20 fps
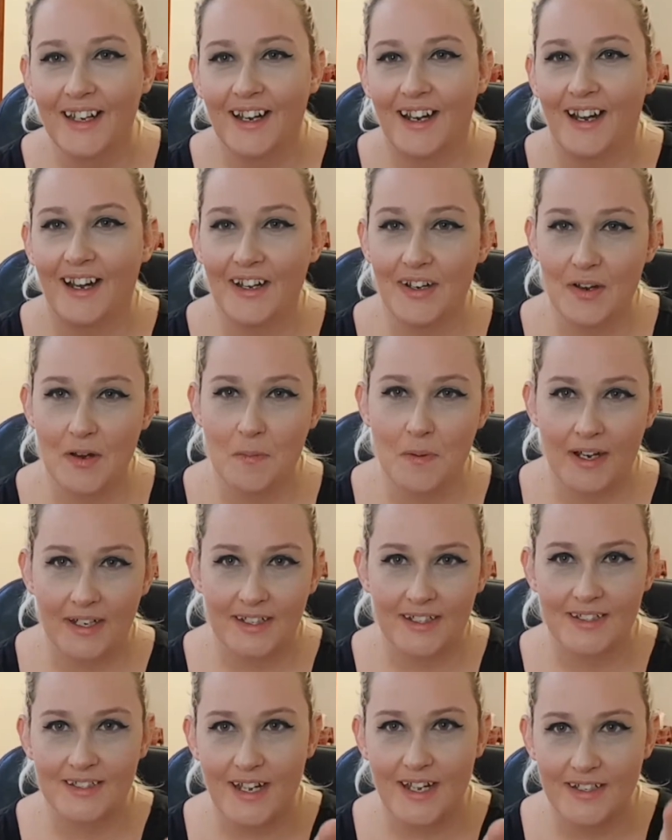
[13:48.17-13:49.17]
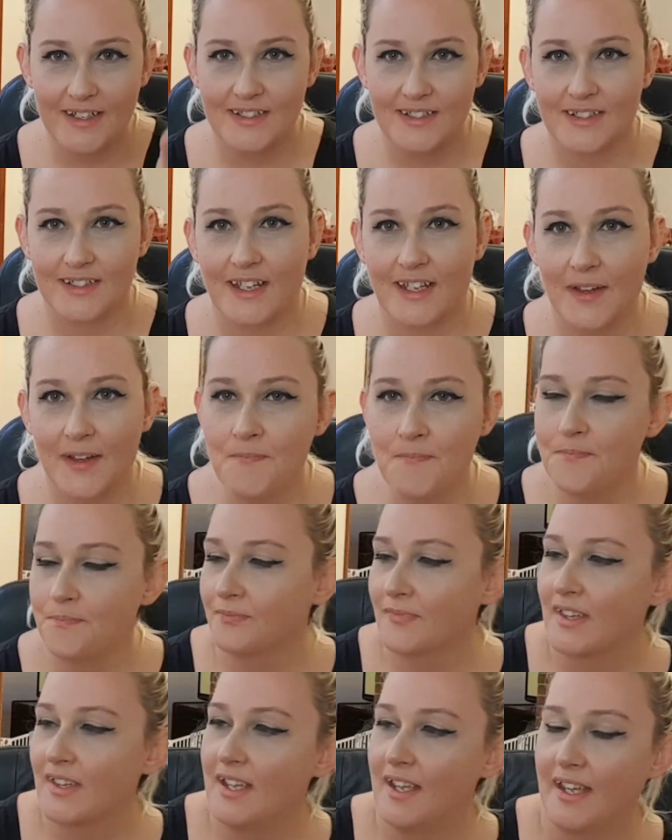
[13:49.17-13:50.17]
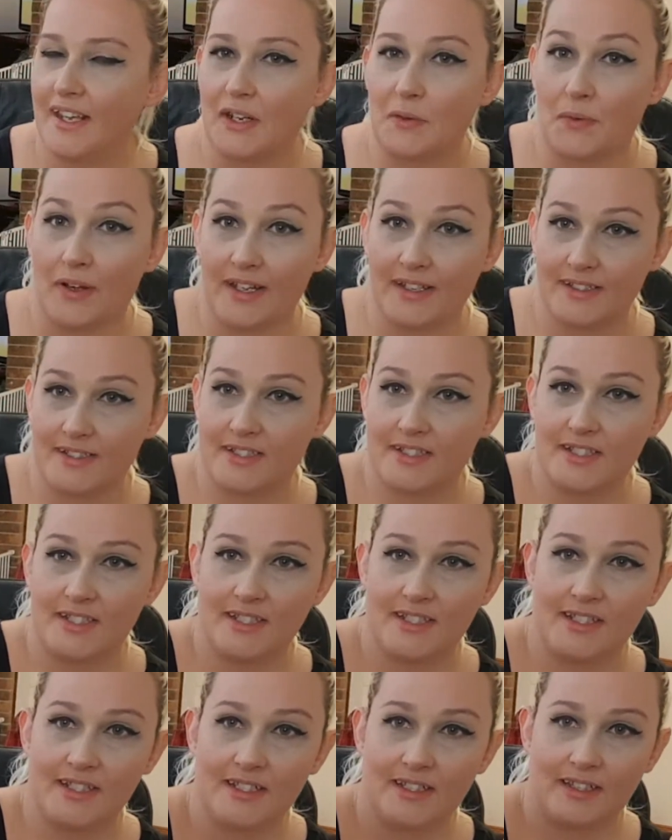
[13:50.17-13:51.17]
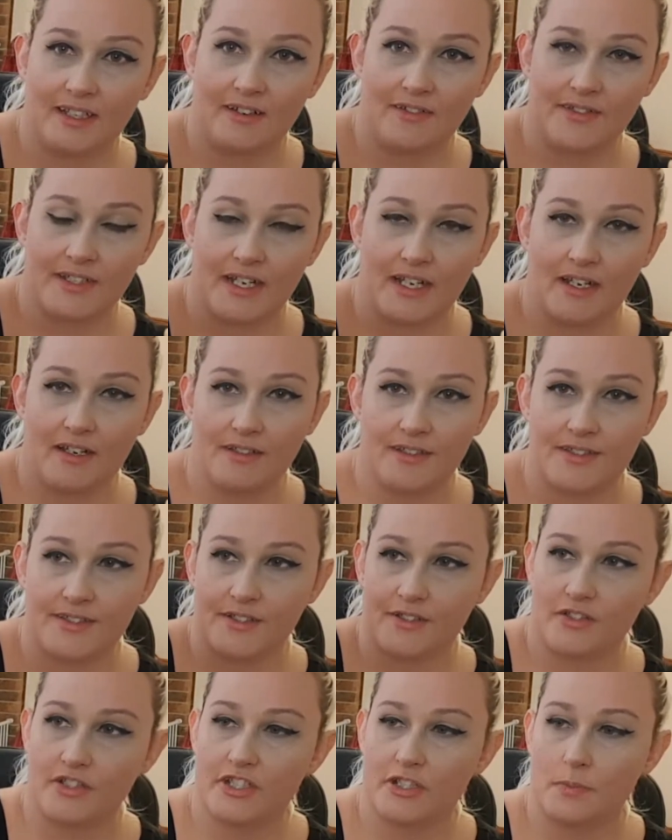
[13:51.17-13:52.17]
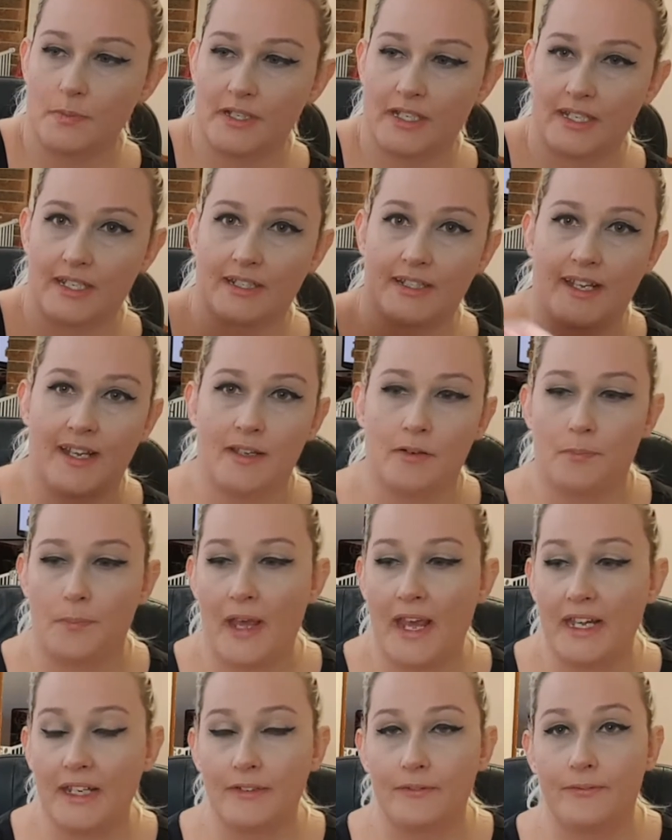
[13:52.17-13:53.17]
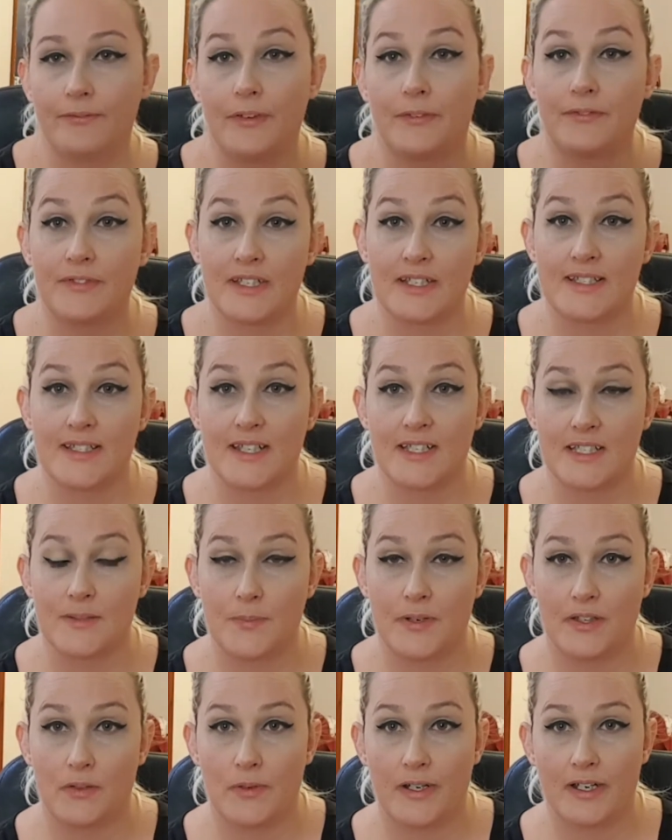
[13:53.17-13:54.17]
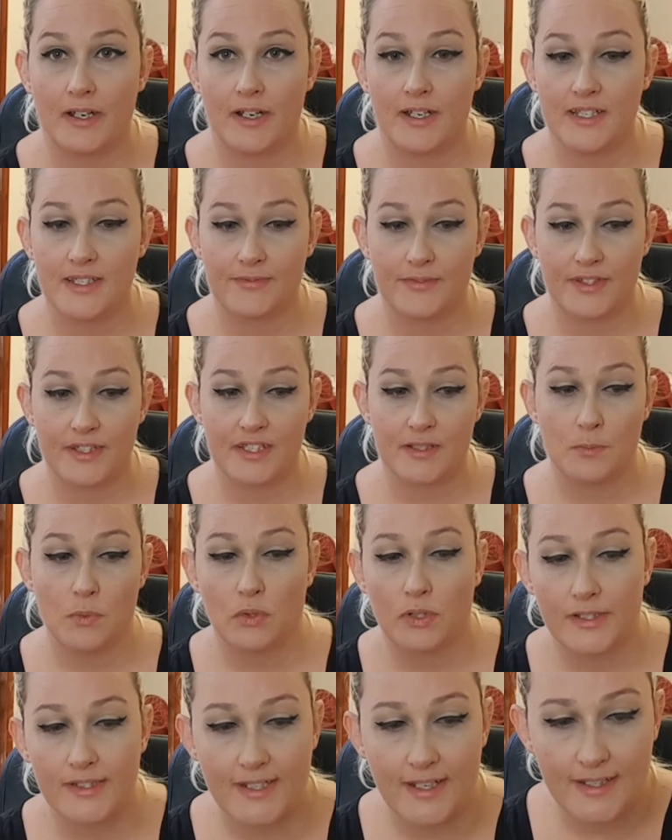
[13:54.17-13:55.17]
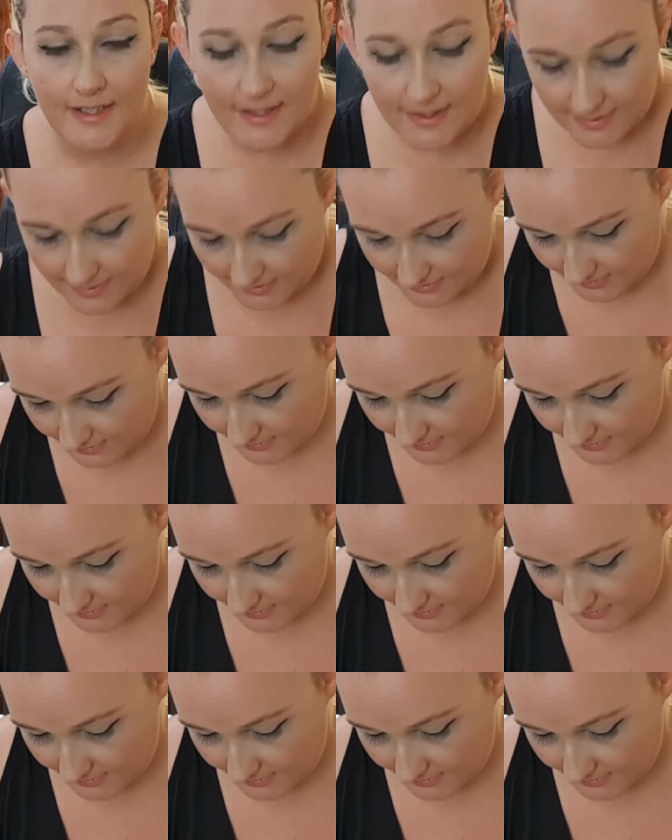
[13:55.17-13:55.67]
I know my kids' ages, okay? Anyway, she loves owls, so she'll be getting that. Paid 50 cents, by the way, guys, for the smaller teddies.